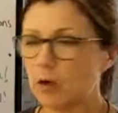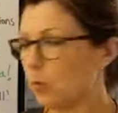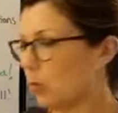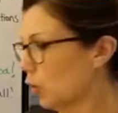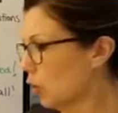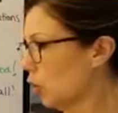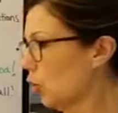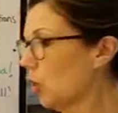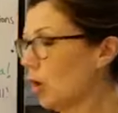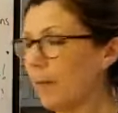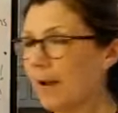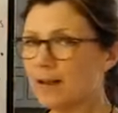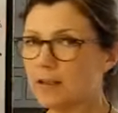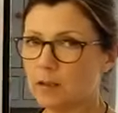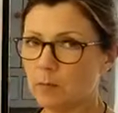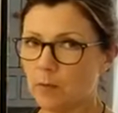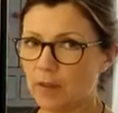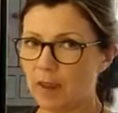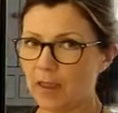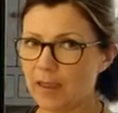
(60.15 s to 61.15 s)
We'll talk about
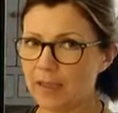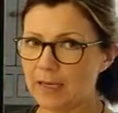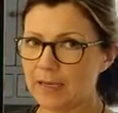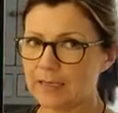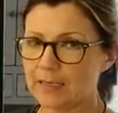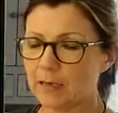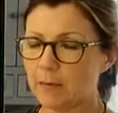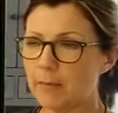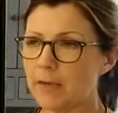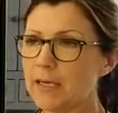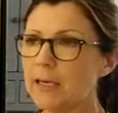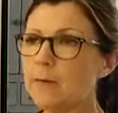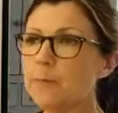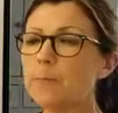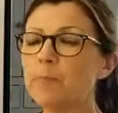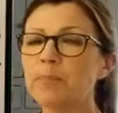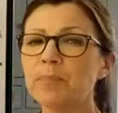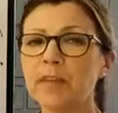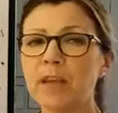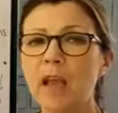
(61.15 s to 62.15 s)
some other things in a minute.
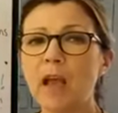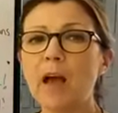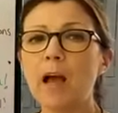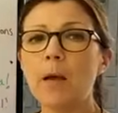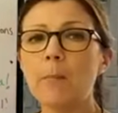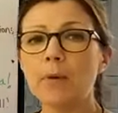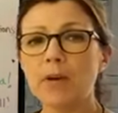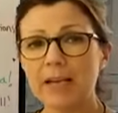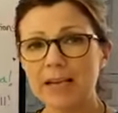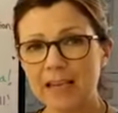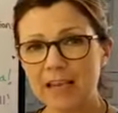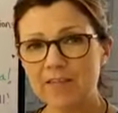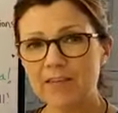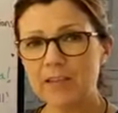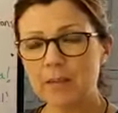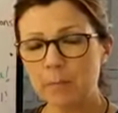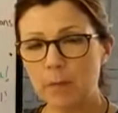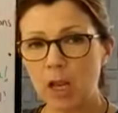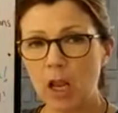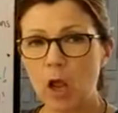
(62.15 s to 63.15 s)
But it gives
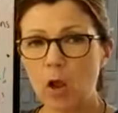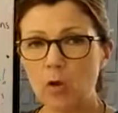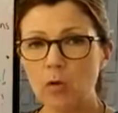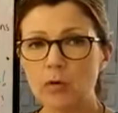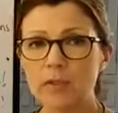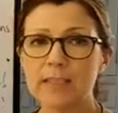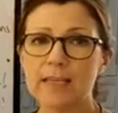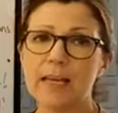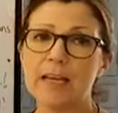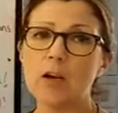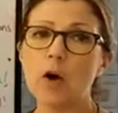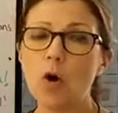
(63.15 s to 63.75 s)
them loans in